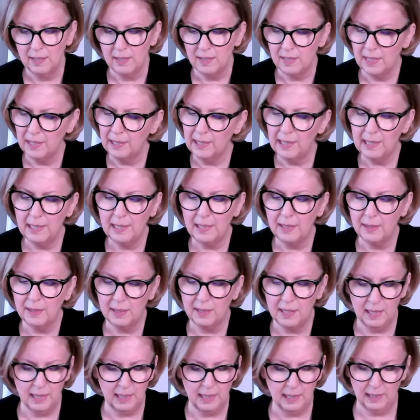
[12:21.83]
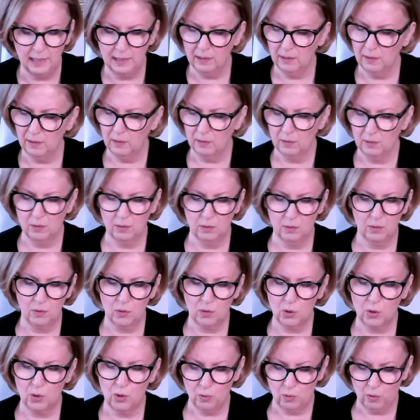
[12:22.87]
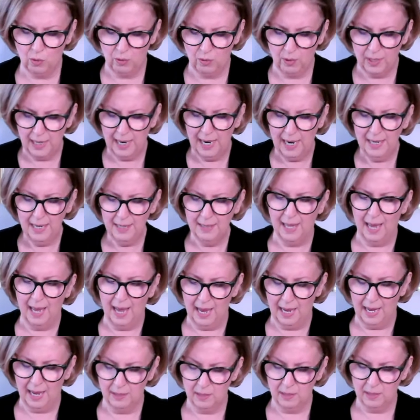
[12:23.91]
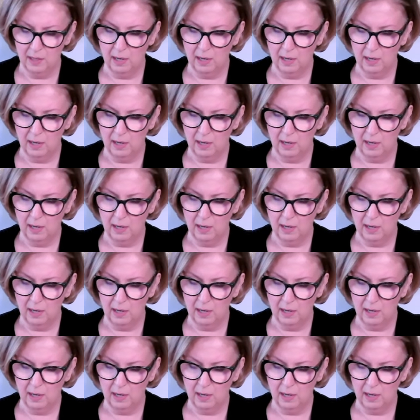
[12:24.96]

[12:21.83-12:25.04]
did anything to create that.